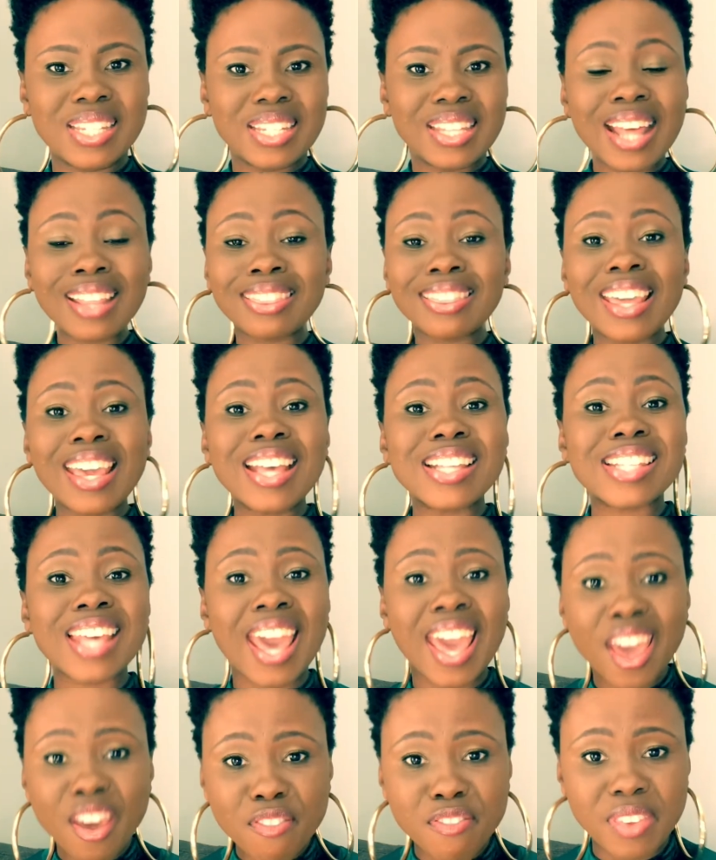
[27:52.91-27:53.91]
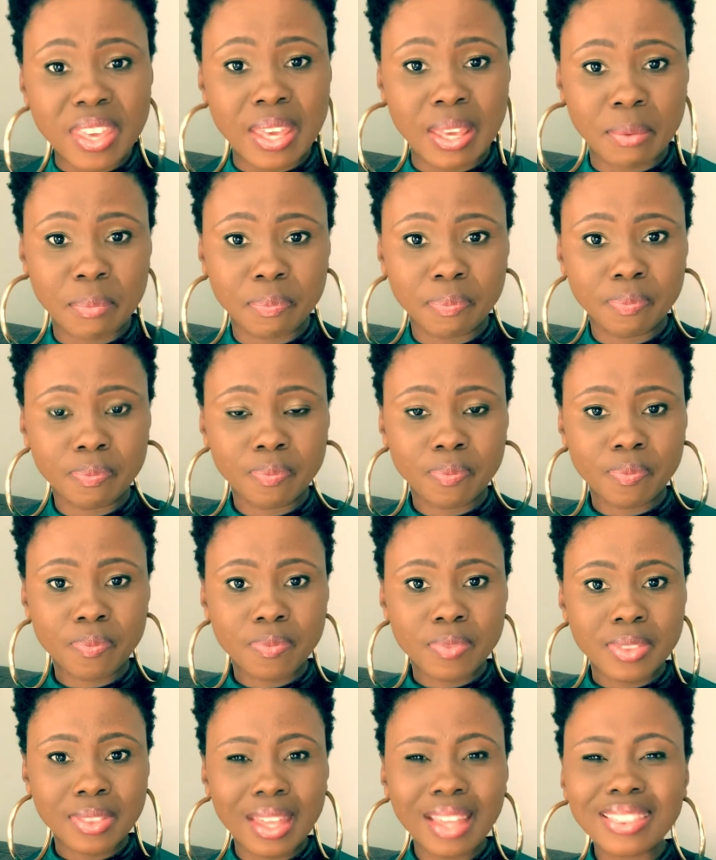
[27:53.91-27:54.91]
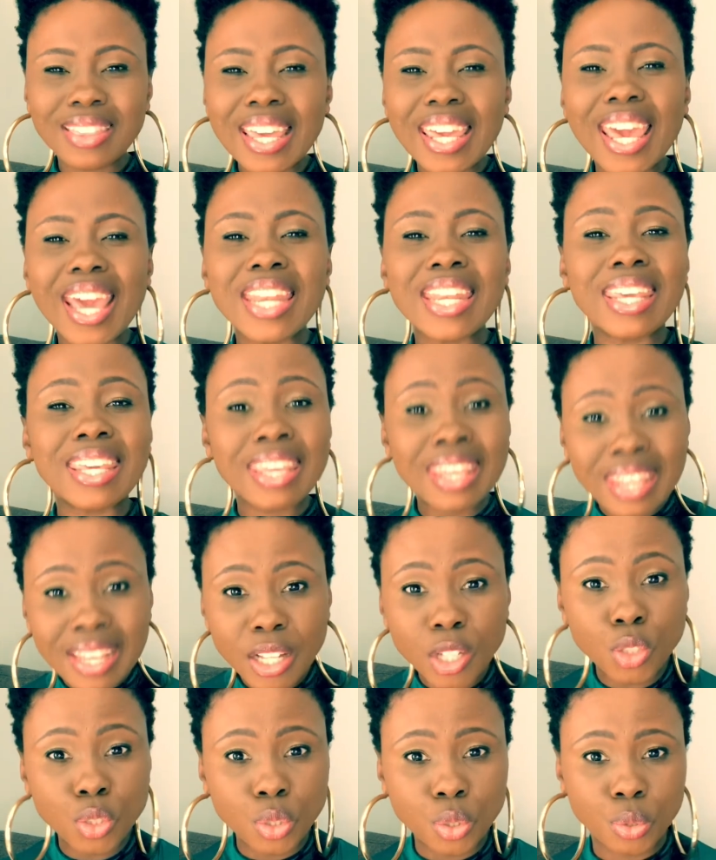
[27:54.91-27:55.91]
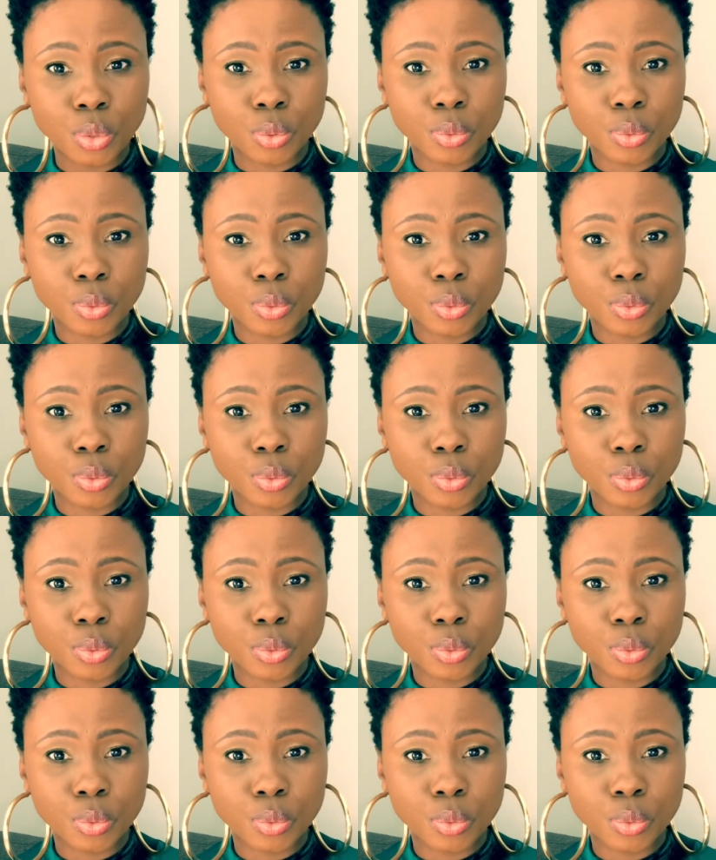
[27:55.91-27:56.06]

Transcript: That thing is heavy. That thing can kill you.